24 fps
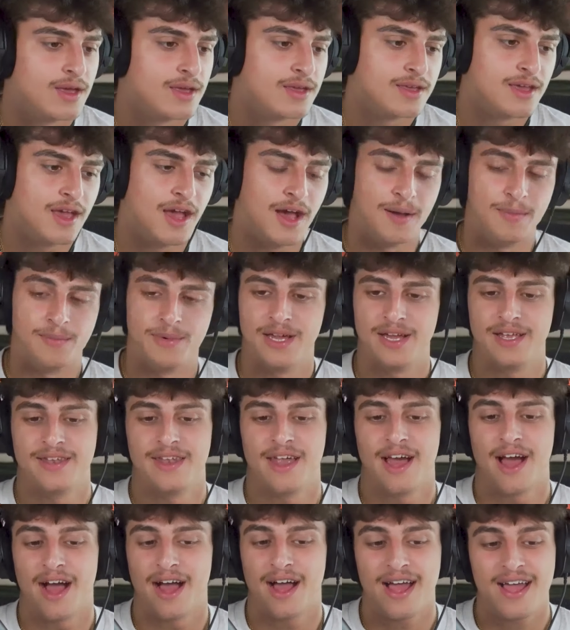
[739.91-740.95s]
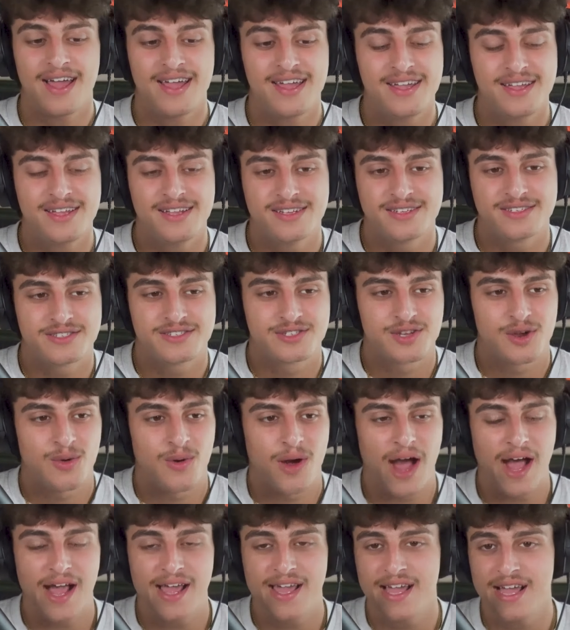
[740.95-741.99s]
Yeah, man.
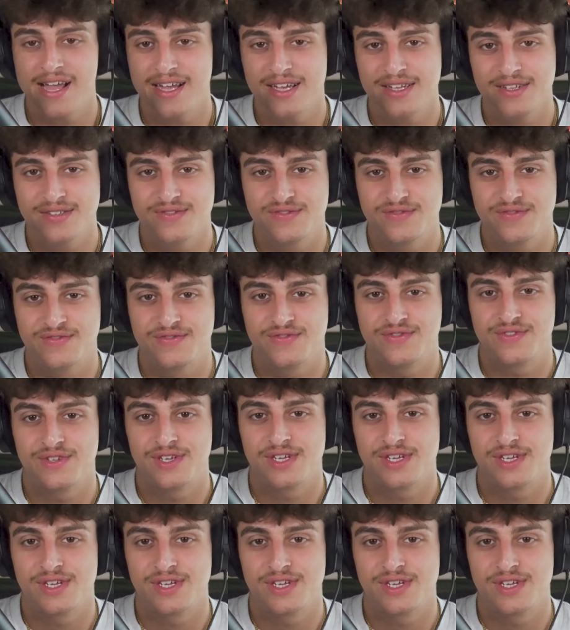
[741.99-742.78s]
So I have